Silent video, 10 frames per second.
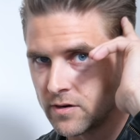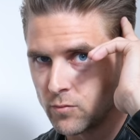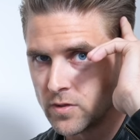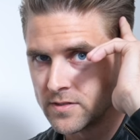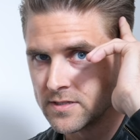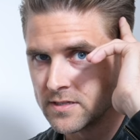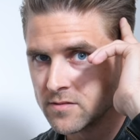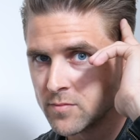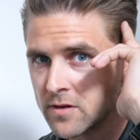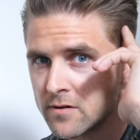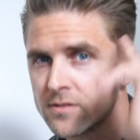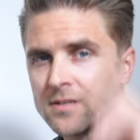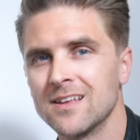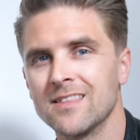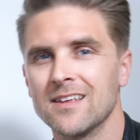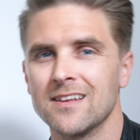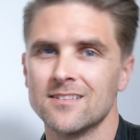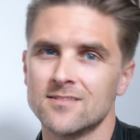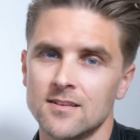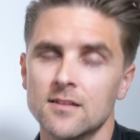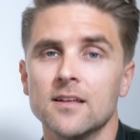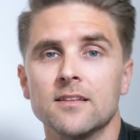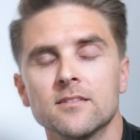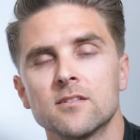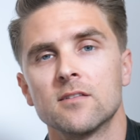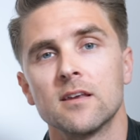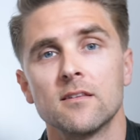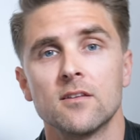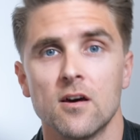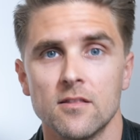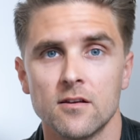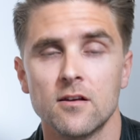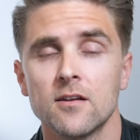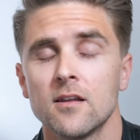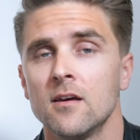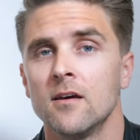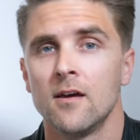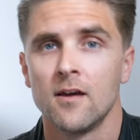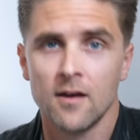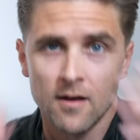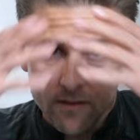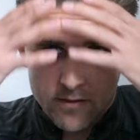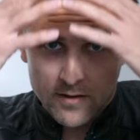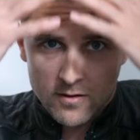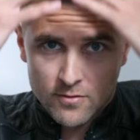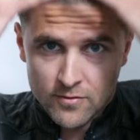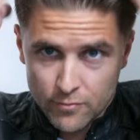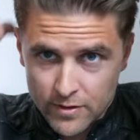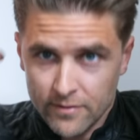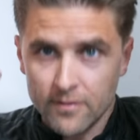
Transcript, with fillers: around one centimeters, and then it's still a disconnected undercut. I think it looks great,